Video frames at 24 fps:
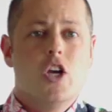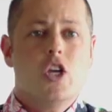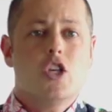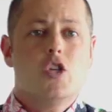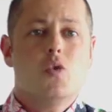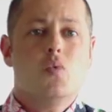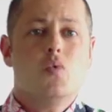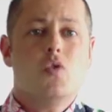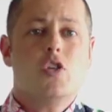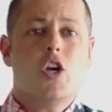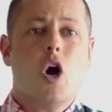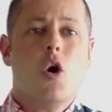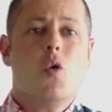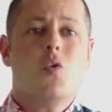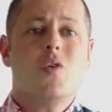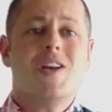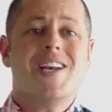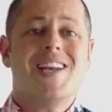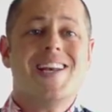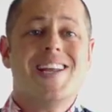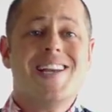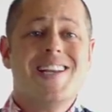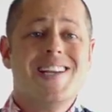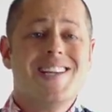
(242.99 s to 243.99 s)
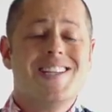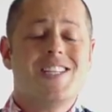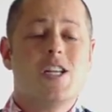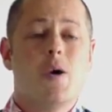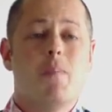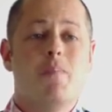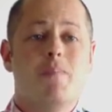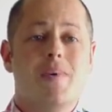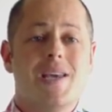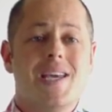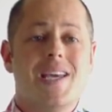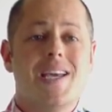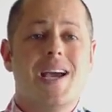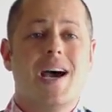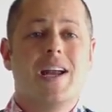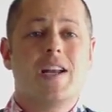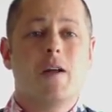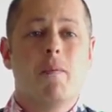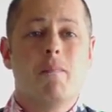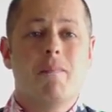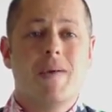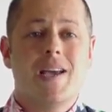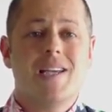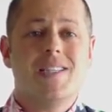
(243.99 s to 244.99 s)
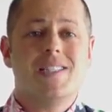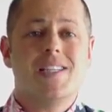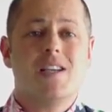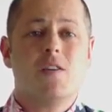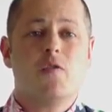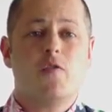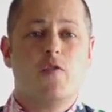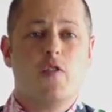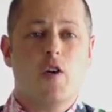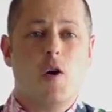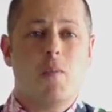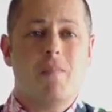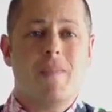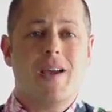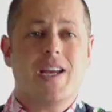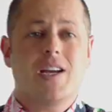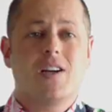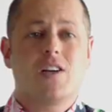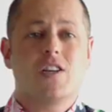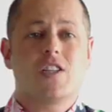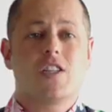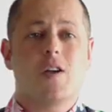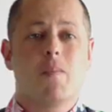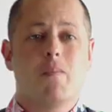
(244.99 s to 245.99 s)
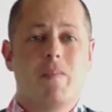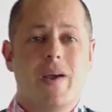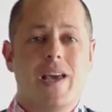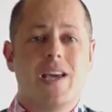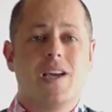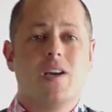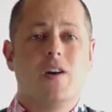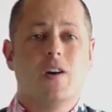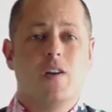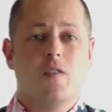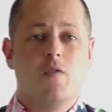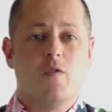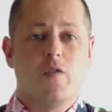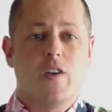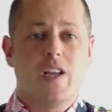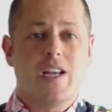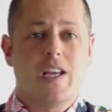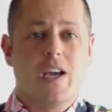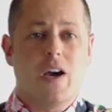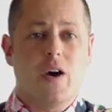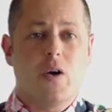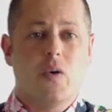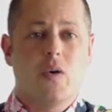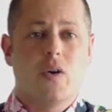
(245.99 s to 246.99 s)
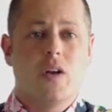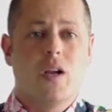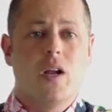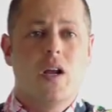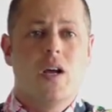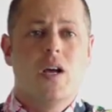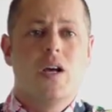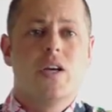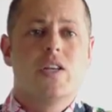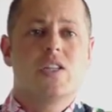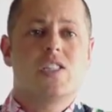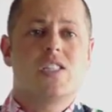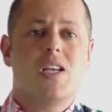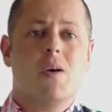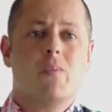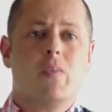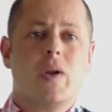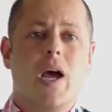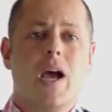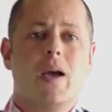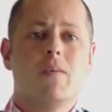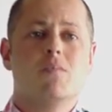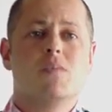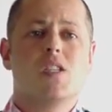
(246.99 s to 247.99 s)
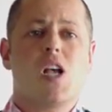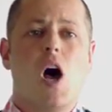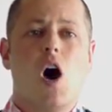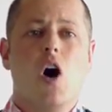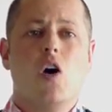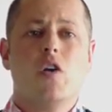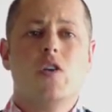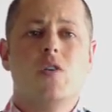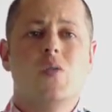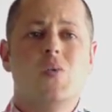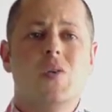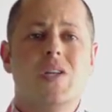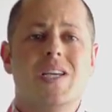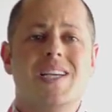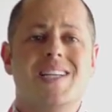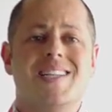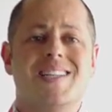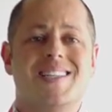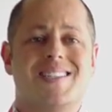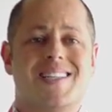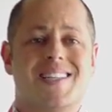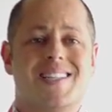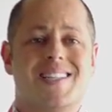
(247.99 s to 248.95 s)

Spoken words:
You don't need to be an amazing filmmaker to make good video. Sometimes all you need is a